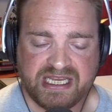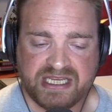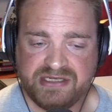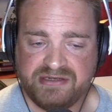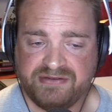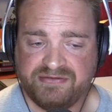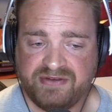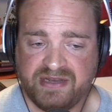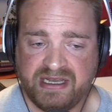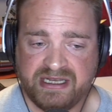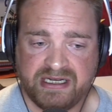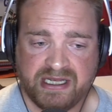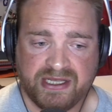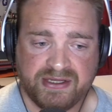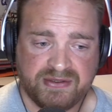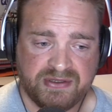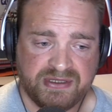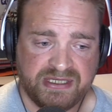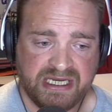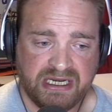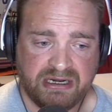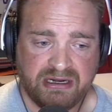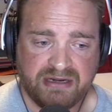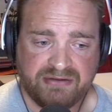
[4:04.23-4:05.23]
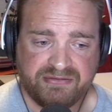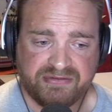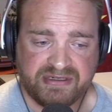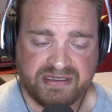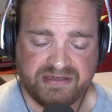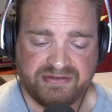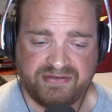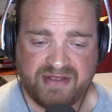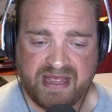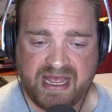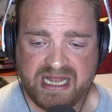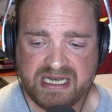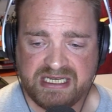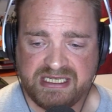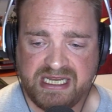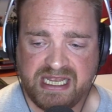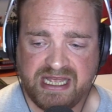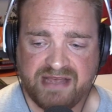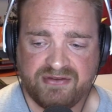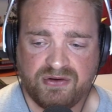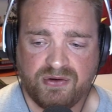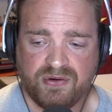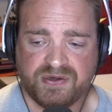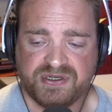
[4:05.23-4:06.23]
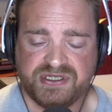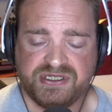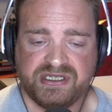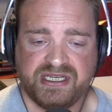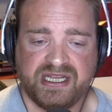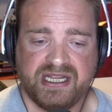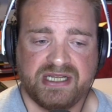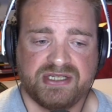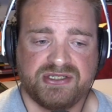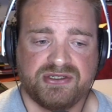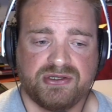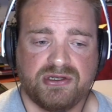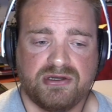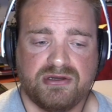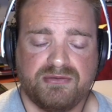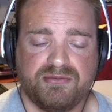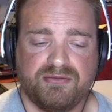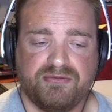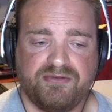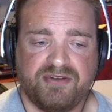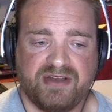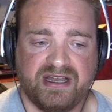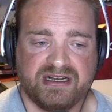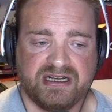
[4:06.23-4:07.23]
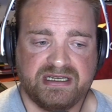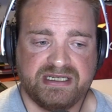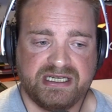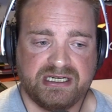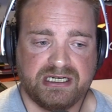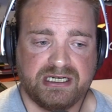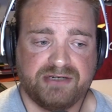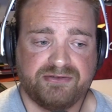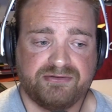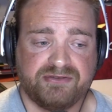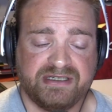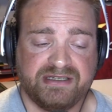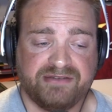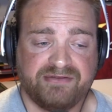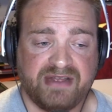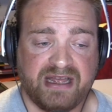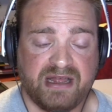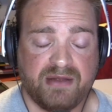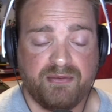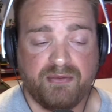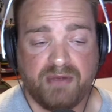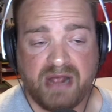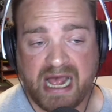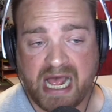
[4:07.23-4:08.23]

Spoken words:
Can you find other dairy-free fats? Yeah, of course you can. So go and find a dairy-free fat.